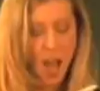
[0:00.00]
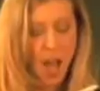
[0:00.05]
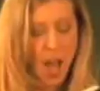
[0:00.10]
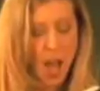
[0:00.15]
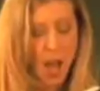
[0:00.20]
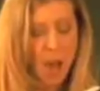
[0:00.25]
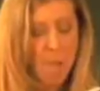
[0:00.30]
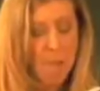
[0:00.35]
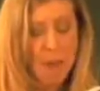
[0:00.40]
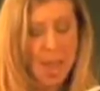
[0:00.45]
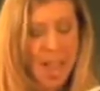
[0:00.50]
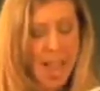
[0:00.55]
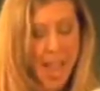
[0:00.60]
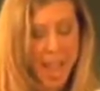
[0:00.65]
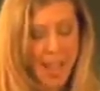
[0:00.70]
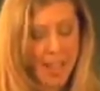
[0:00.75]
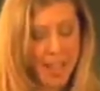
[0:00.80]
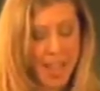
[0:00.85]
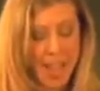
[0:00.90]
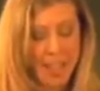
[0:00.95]
"A
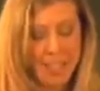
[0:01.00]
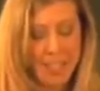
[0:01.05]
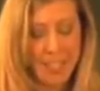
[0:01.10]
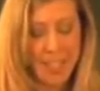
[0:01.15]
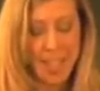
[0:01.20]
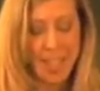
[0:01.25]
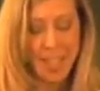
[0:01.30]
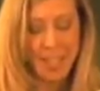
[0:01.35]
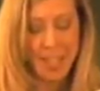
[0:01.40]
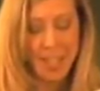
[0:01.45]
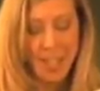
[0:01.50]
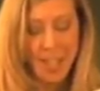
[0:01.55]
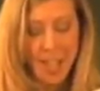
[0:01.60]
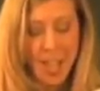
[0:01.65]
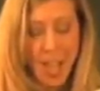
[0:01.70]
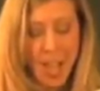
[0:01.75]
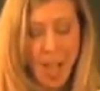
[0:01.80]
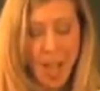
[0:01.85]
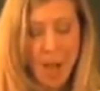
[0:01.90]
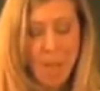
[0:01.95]
man," I said.
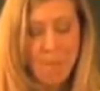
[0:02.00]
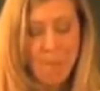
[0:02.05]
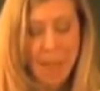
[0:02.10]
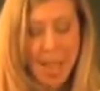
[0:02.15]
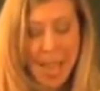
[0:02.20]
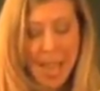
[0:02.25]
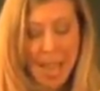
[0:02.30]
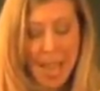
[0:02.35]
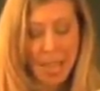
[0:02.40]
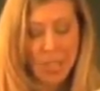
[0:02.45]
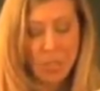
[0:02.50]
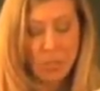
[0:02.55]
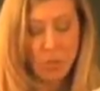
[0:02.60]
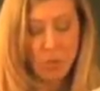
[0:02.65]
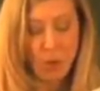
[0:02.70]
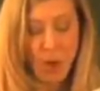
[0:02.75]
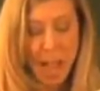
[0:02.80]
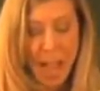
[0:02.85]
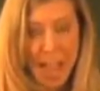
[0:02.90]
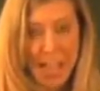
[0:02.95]
"A man
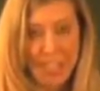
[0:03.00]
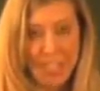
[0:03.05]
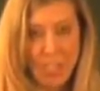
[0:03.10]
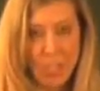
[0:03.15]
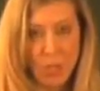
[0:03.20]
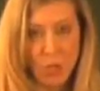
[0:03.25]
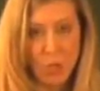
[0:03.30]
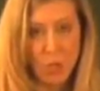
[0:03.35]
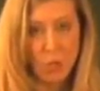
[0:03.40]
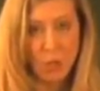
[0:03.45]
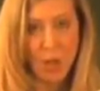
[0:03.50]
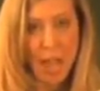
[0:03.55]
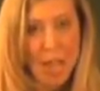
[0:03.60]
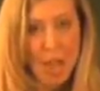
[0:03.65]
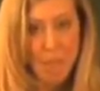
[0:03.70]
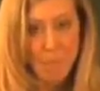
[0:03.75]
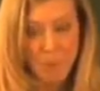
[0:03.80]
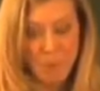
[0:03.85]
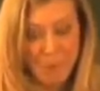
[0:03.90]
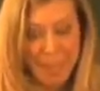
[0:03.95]
tried to
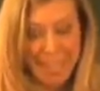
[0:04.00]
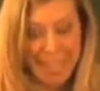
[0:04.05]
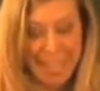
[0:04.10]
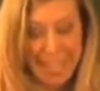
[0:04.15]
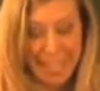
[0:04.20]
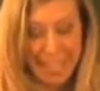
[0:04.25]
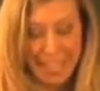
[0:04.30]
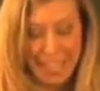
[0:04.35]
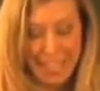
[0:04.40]
rape me."